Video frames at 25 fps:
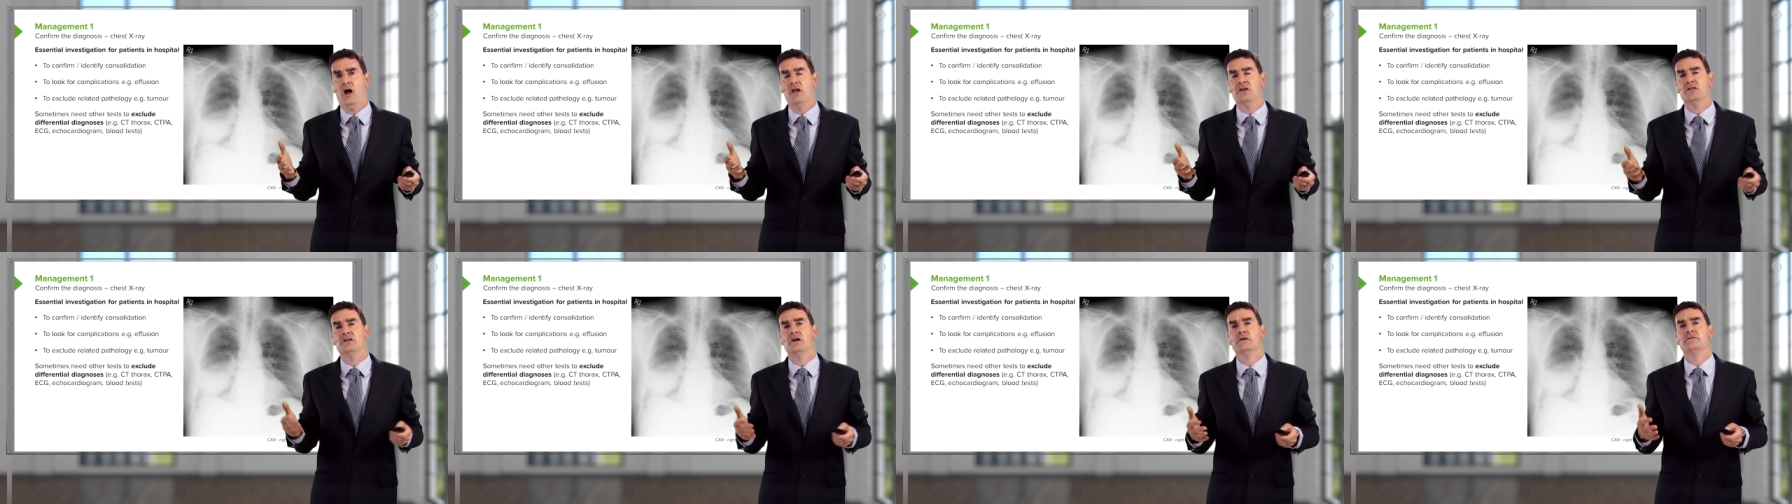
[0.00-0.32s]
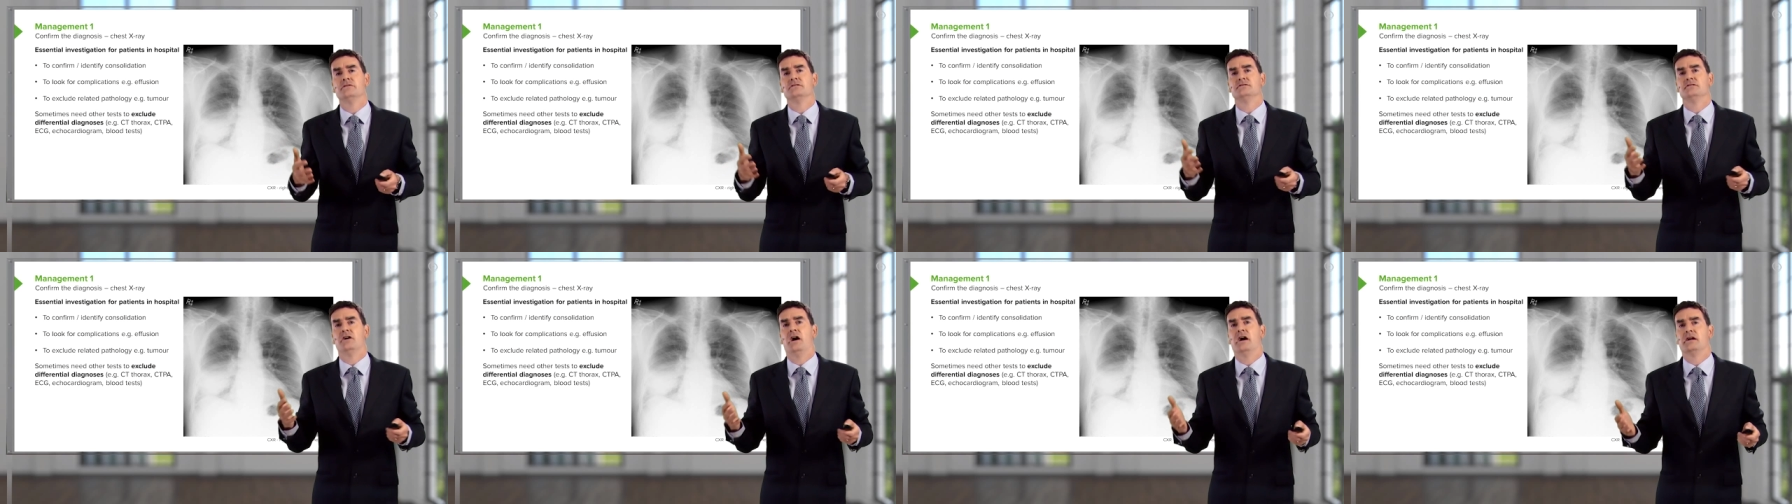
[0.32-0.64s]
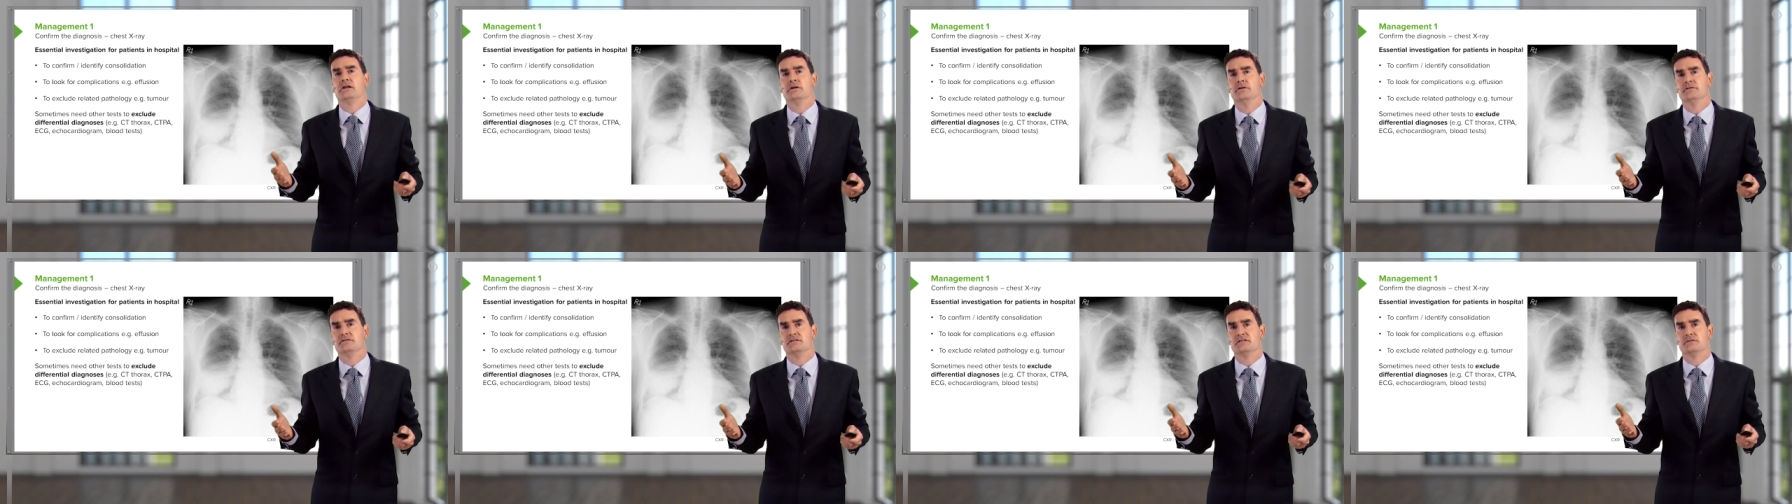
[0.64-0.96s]
another
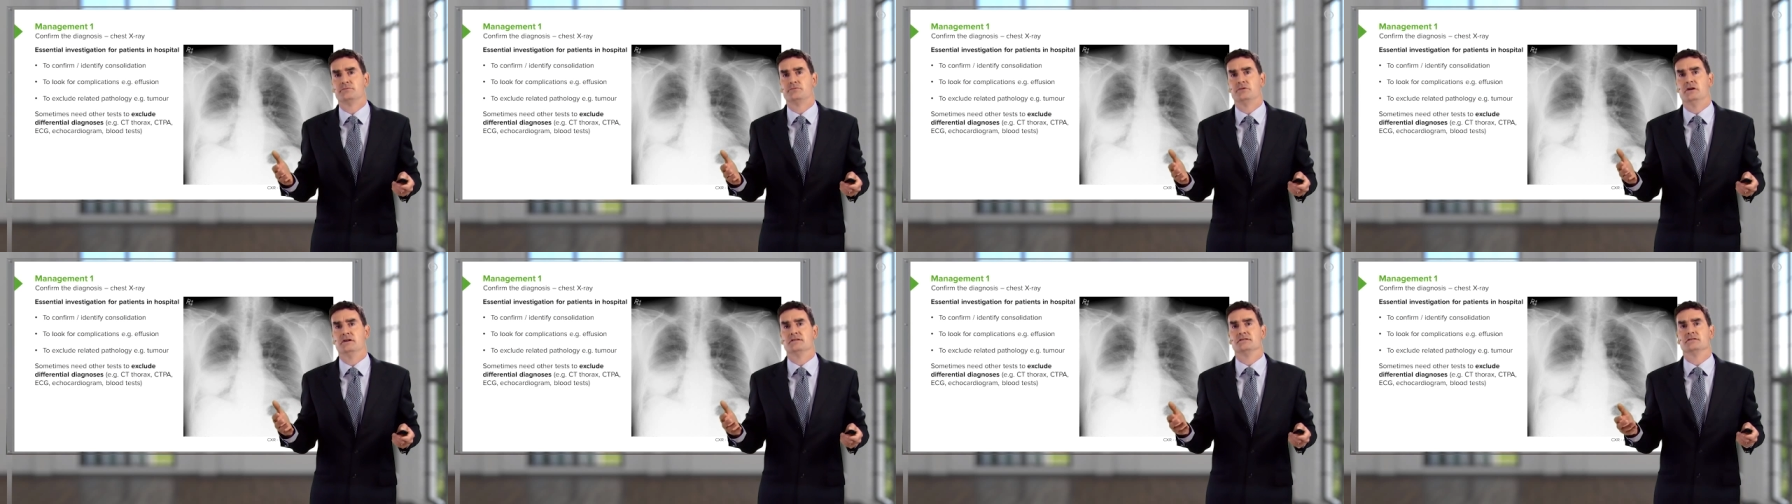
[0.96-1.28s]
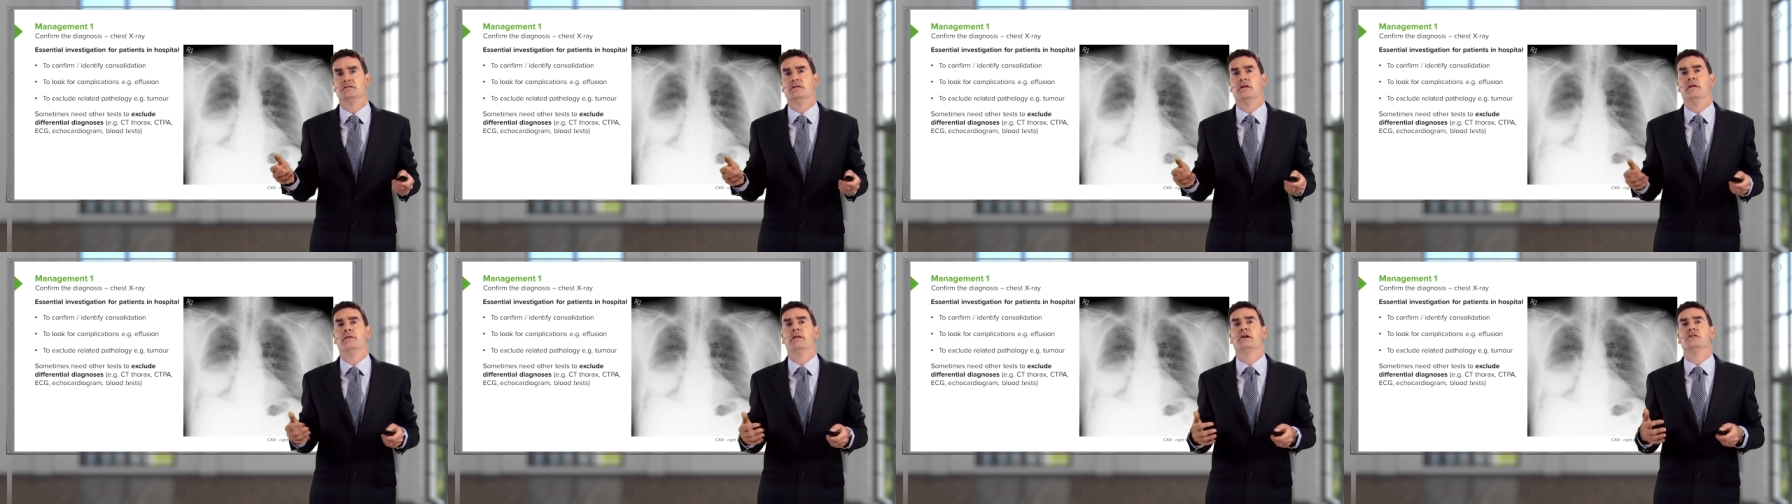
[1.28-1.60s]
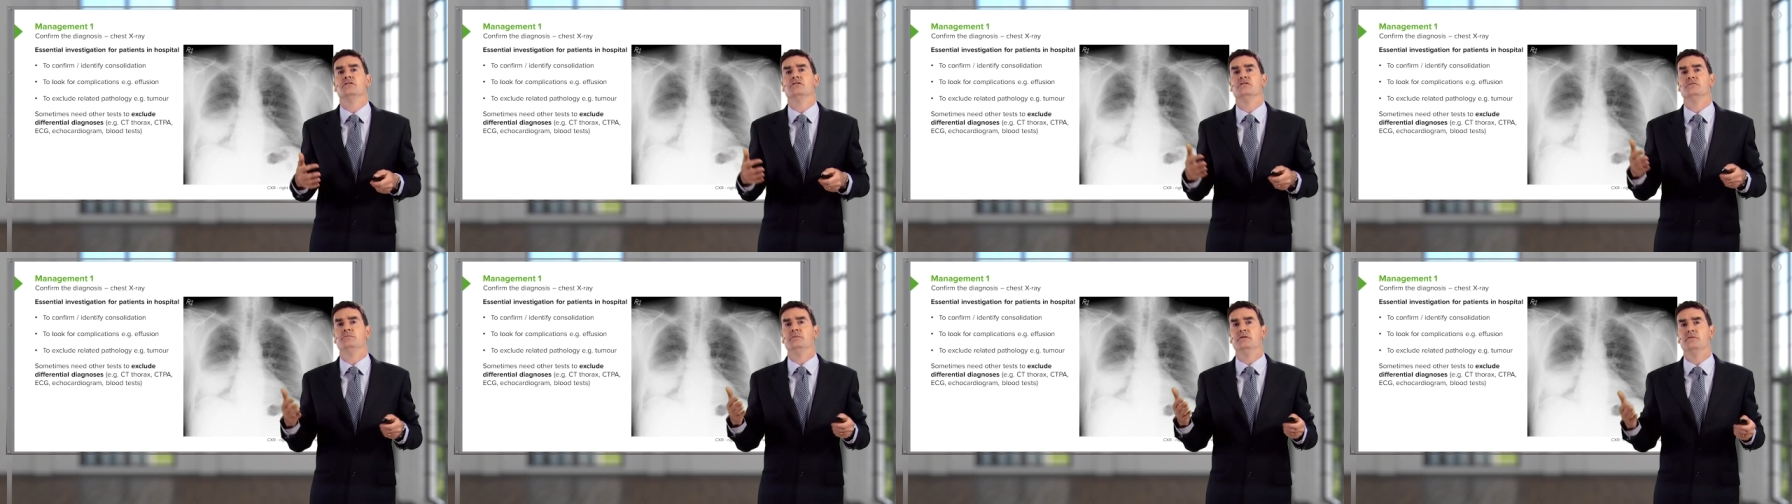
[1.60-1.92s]
diagnosis present and
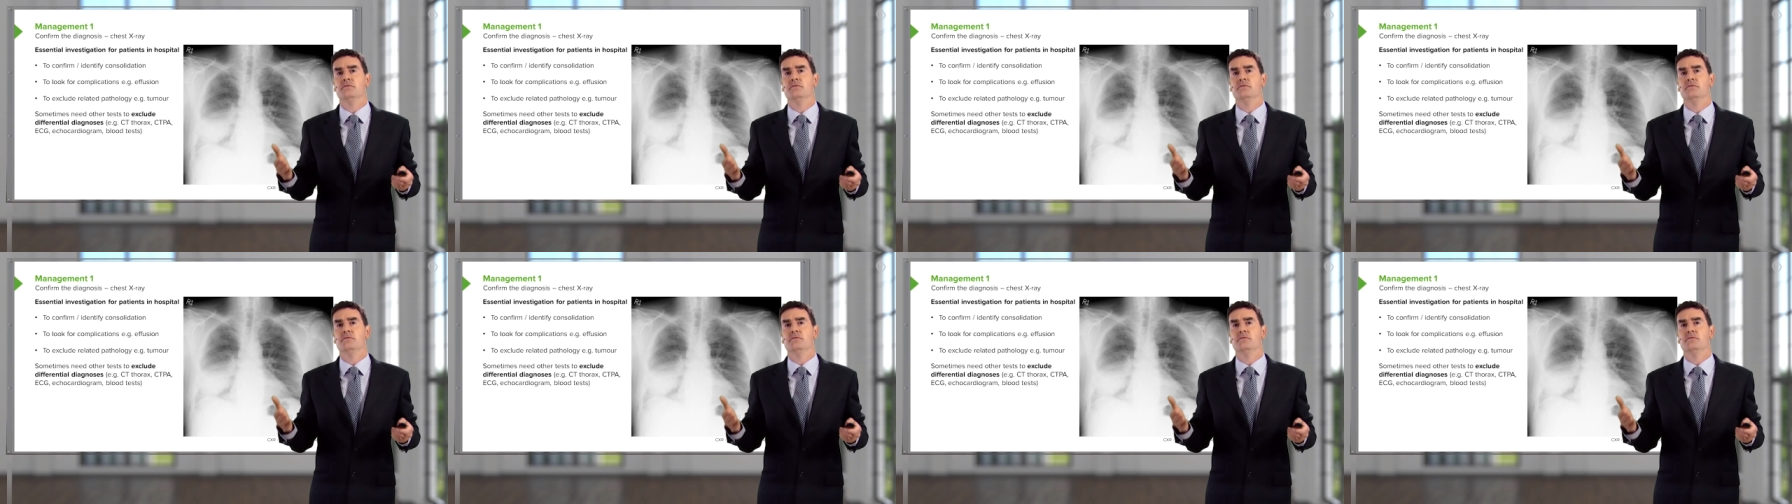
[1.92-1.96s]
that you've